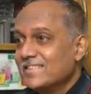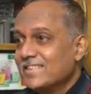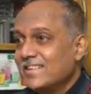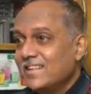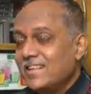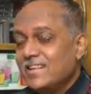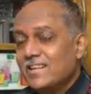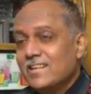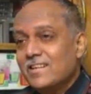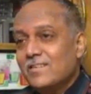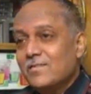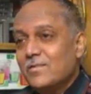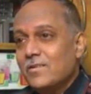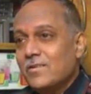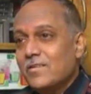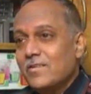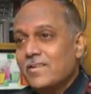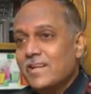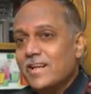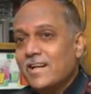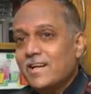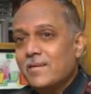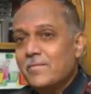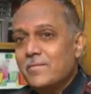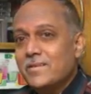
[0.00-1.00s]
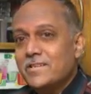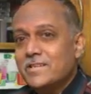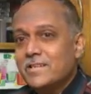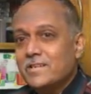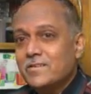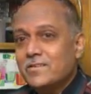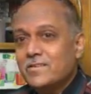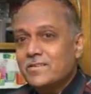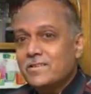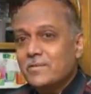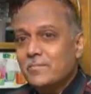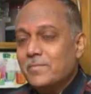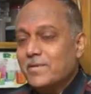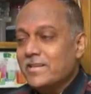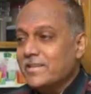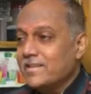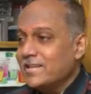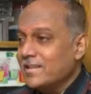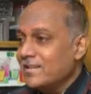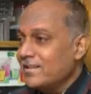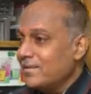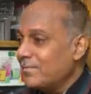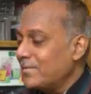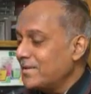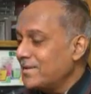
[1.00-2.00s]
He doesn't want to take a message to somebody
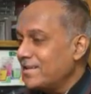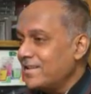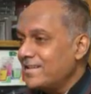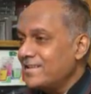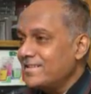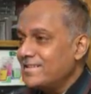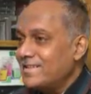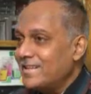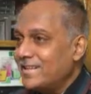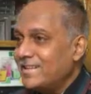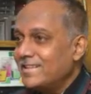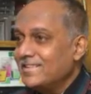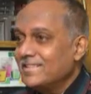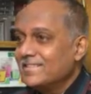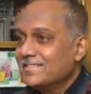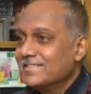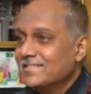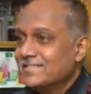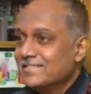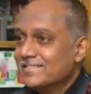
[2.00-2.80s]
saying your mother is dead.